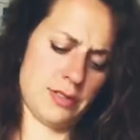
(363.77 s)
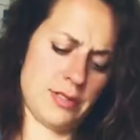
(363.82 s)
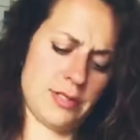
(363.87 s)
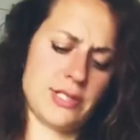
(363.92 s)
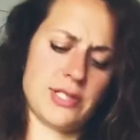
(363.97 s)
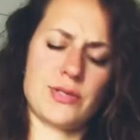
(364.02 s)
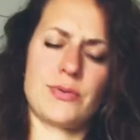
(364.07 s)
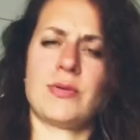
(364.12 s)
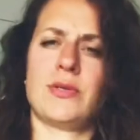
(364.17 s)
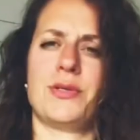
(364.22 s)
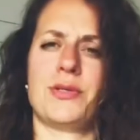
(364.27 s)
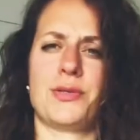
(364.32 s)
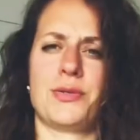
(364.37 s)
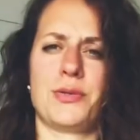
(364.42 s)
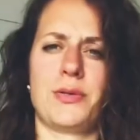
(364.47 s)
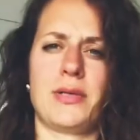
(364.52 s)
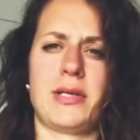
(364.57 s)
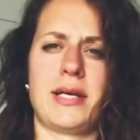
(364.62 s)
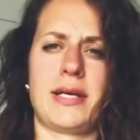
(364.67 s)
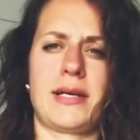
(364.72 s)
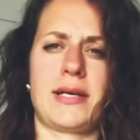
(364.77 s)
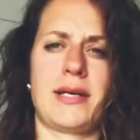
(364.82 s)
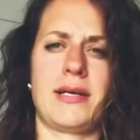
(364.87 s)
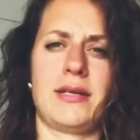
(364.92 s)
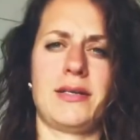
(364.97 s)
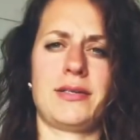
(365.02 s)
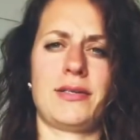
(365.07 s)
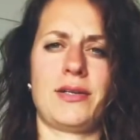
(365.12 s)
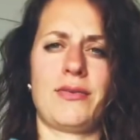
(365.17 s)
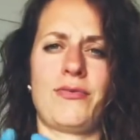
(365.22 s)
will do like a
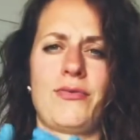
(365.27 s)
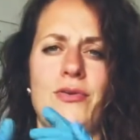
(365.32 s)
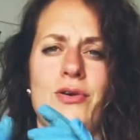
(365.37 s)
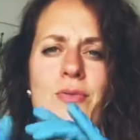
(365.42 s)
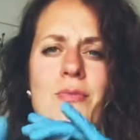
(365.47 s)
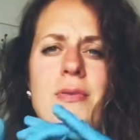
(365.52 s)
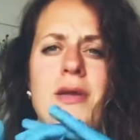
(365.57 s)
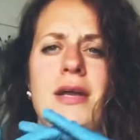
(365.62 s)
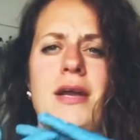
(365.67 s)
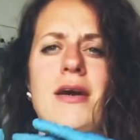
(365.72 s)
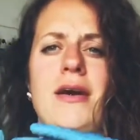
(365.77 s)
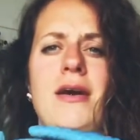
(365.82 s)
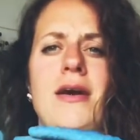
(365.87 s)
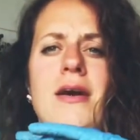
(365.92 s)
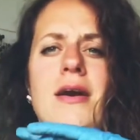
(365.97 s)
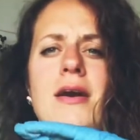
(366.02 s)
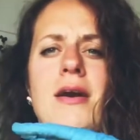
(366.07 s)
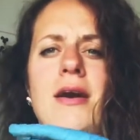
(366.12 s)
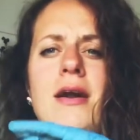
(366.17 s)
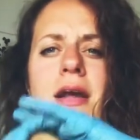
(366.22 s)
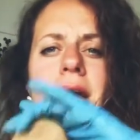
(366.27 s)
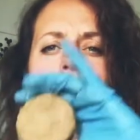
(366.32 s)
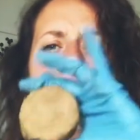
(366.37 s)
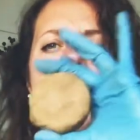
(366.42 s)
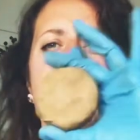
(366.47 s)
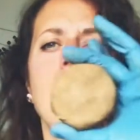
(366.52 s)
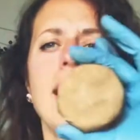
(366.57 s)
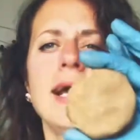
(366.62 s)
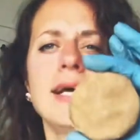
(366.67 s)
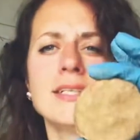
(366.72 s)
little form here.
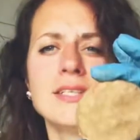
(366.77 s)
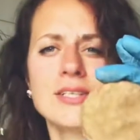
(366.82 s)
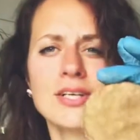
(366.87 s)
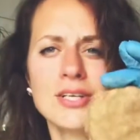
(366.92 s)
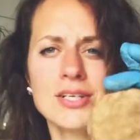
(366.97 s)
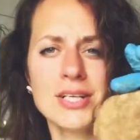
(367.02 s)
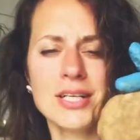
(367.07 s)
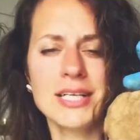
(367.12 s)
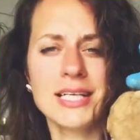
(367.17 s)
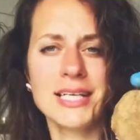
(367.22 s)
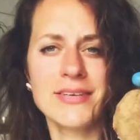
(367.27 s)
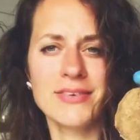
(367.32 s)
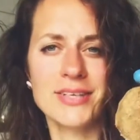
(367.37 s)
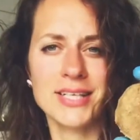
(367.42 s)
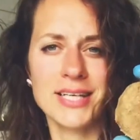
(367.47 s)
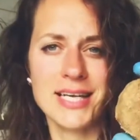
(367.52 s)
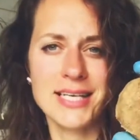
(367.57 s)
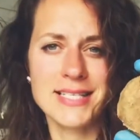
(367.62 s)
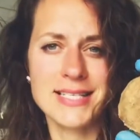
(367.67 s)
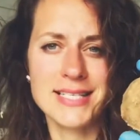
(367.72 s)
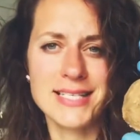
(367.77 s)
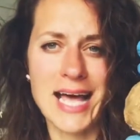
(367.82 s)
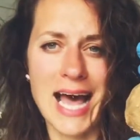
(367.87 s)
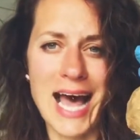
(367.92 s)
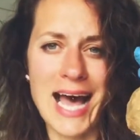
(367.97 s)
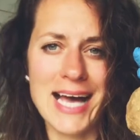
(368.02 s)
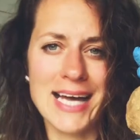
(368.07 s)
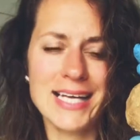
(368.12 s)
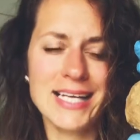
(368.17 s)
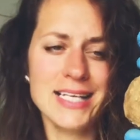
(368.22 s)
I'm gonna leave it
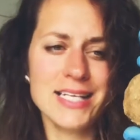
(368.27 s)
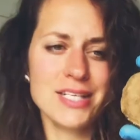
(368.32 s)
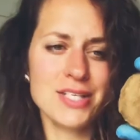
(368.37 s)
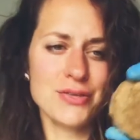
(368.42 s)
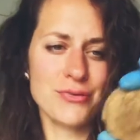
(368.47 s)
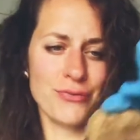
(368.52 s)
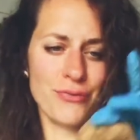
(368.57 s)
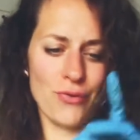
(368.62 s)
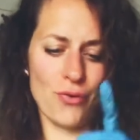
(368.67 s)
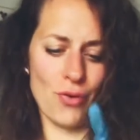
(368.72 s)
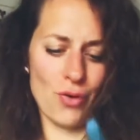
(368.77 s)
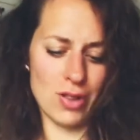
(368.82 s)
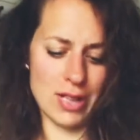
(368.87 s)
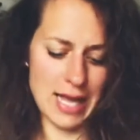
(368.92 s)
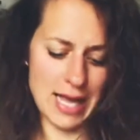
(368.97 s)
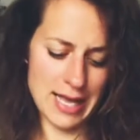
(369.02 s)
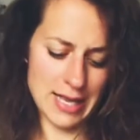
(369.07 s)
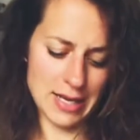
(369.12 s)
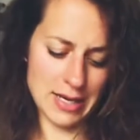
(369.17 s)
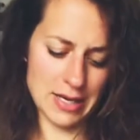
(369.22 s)
aside for like,